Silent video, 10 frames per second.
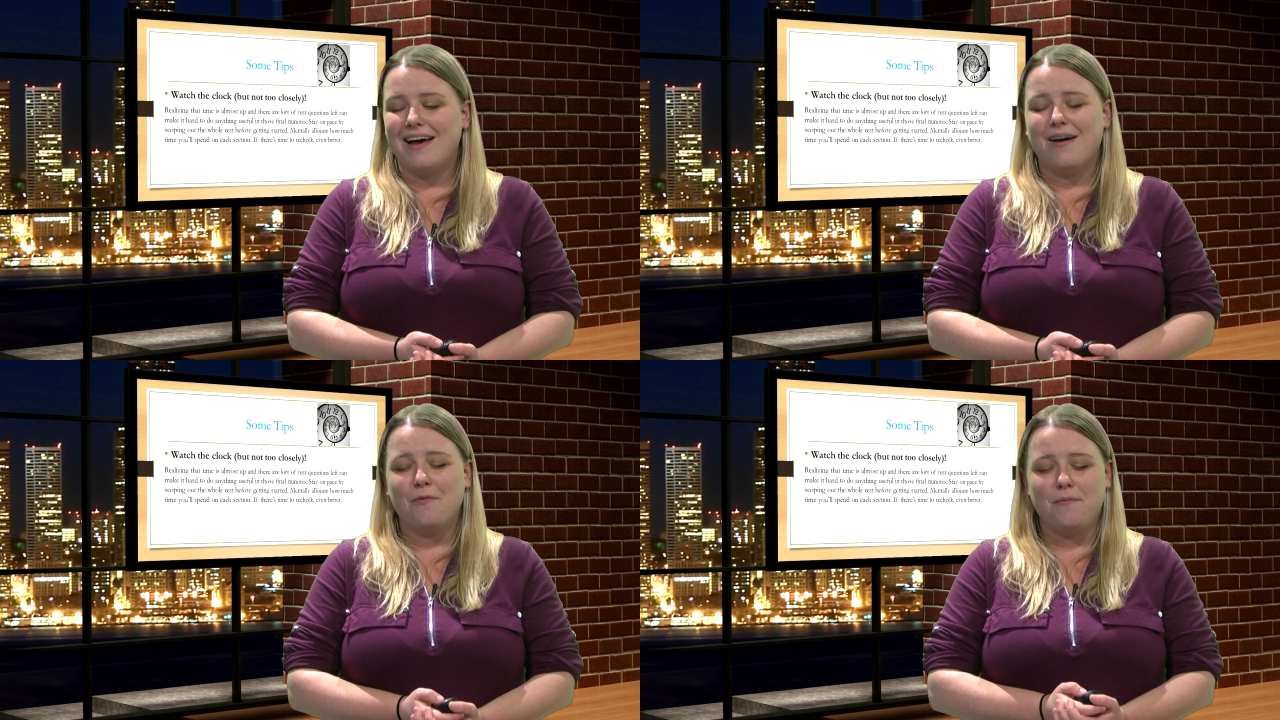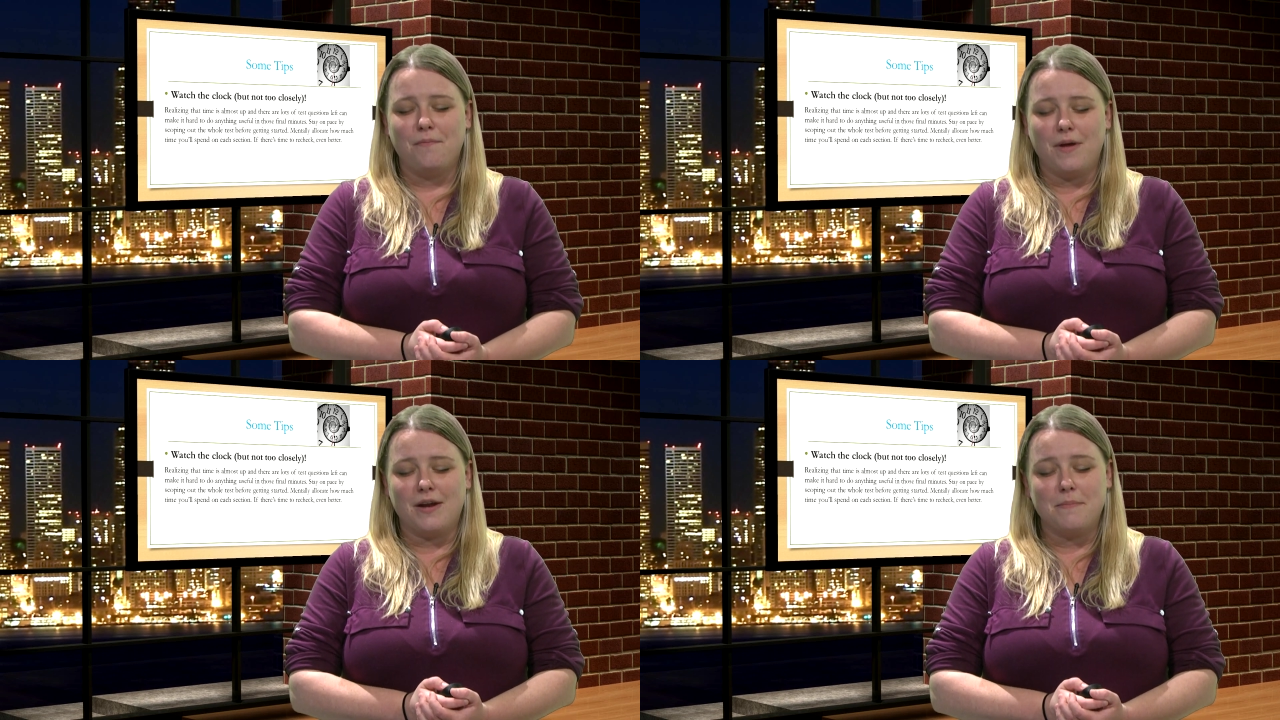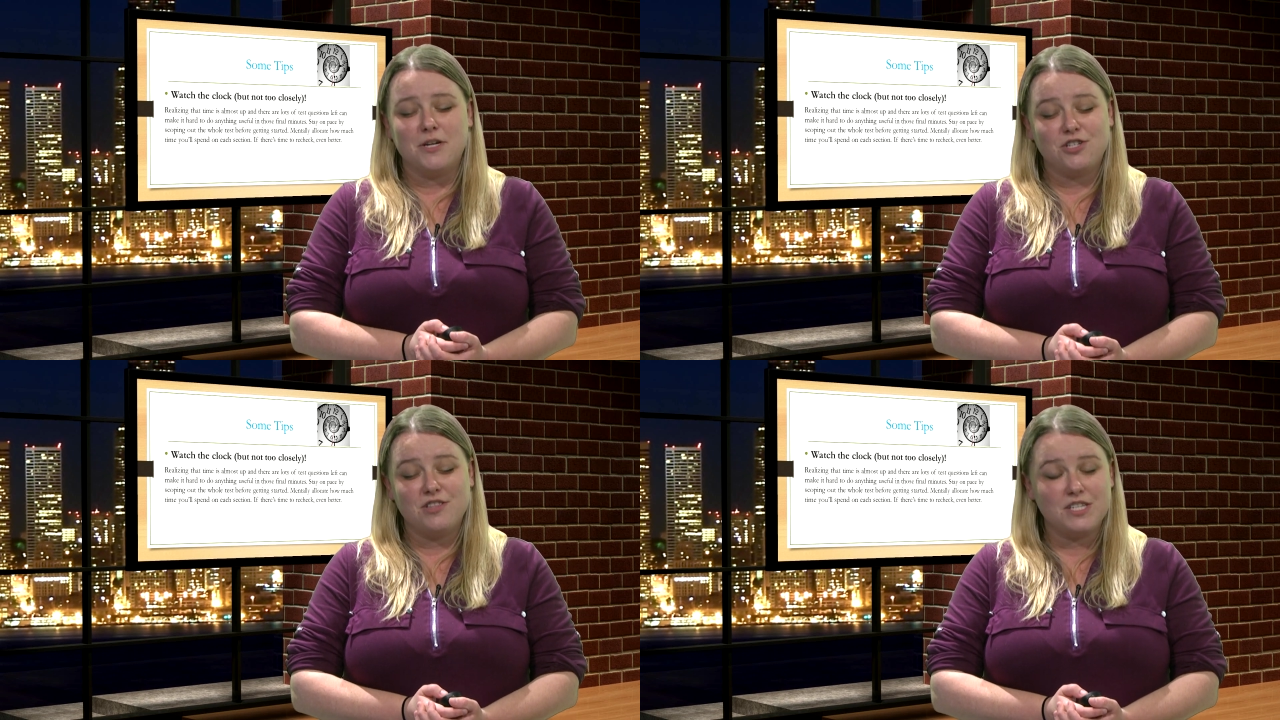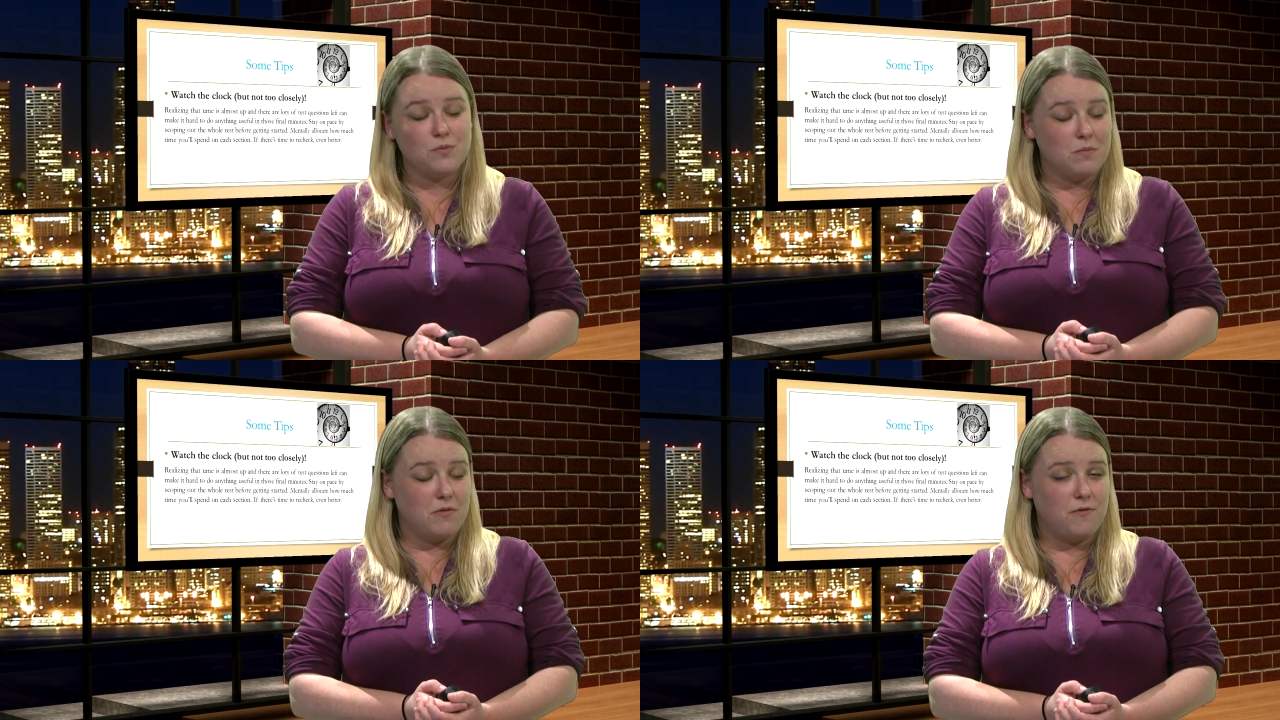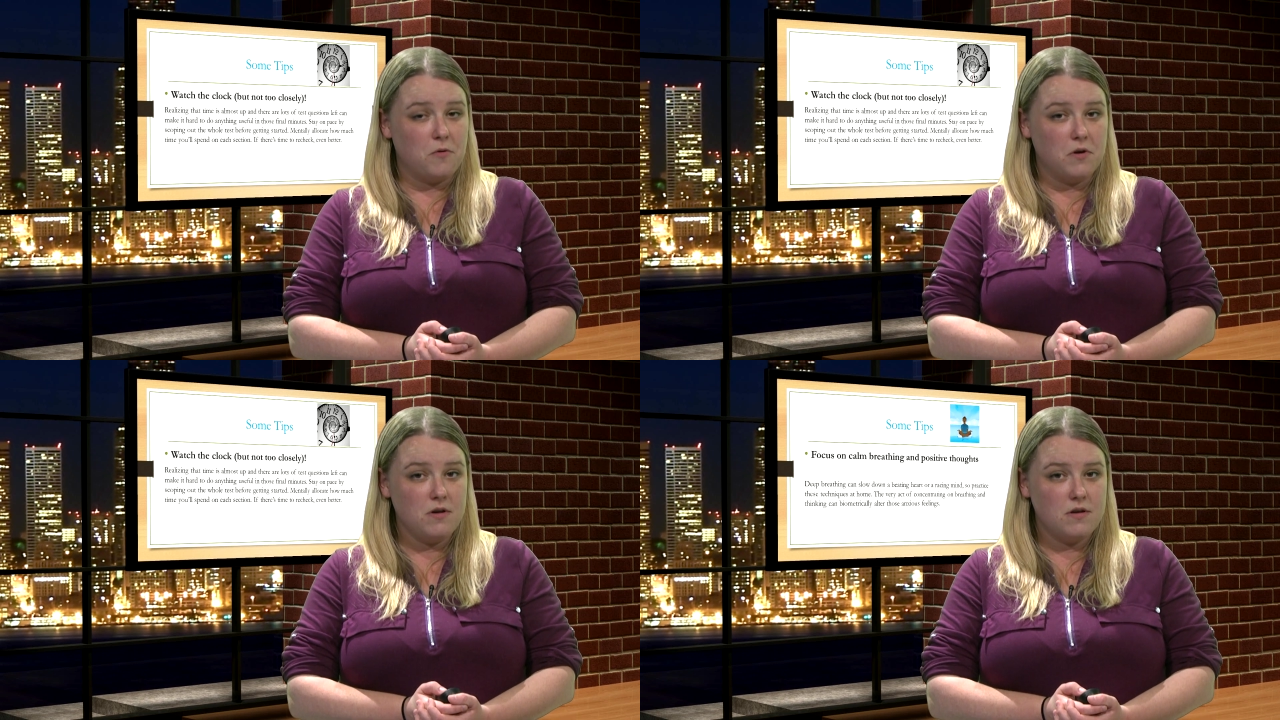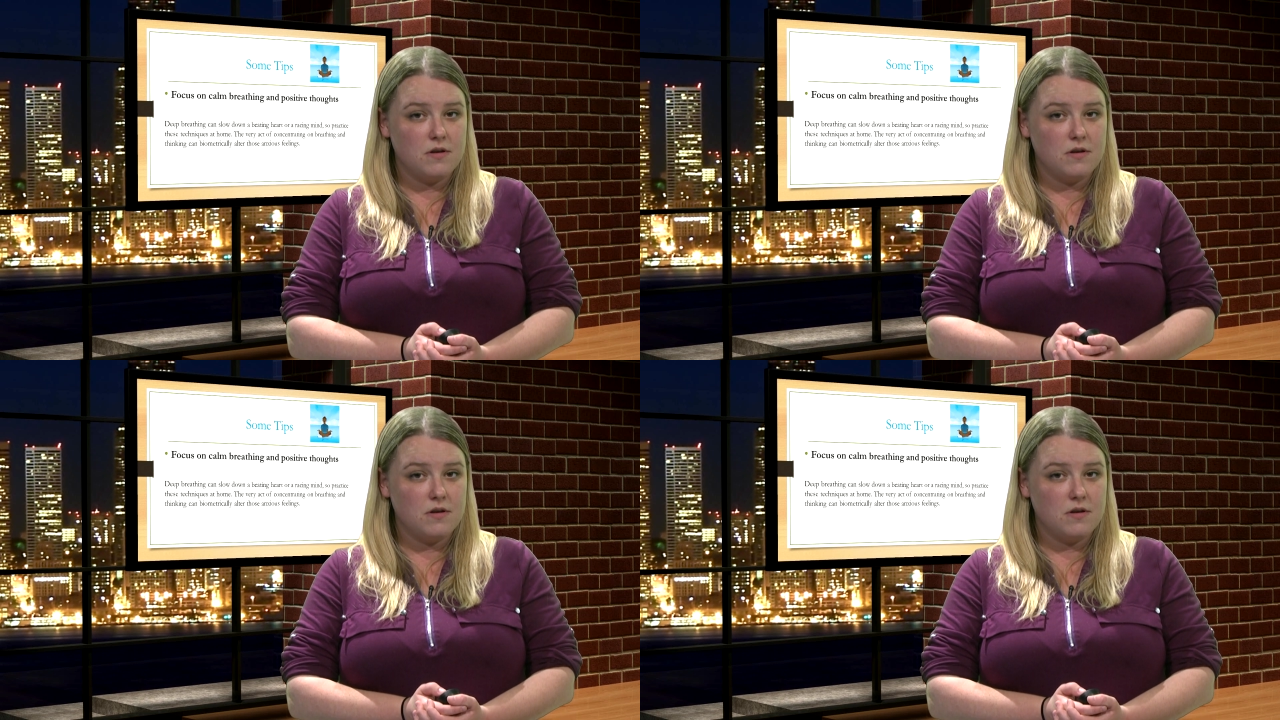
And I mentioned this one before,